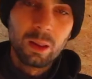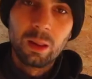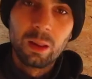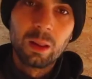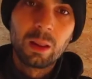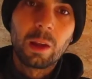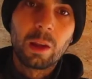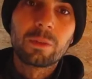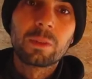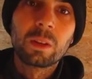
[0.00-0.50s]

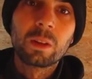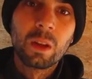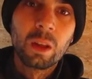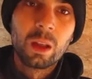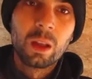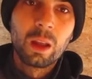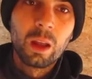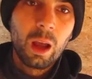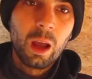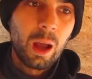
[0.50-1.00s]
left.
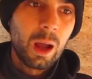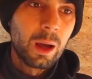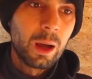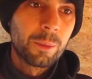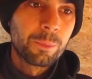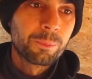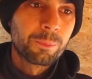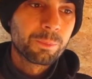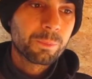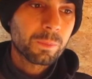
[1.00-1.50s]

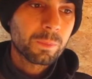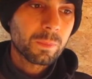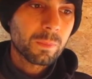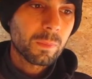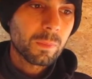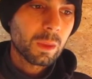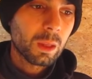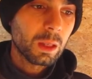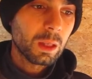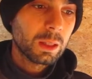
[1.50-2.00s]

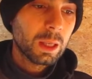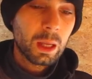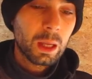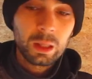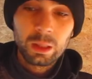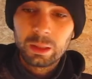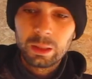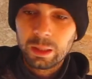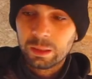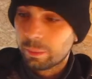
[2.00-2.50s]
Yeah,
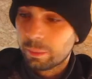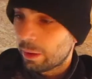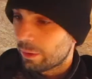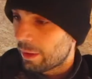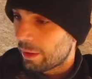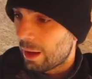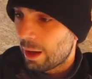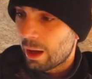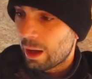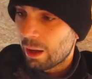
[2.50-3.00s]
that's about
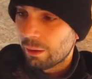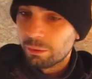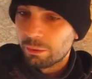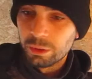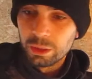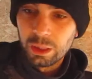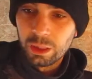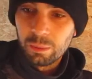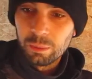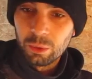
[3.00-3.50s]
that. I will
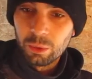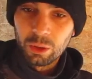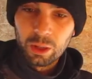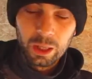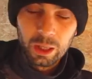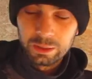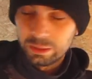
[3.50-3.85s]
keep you guys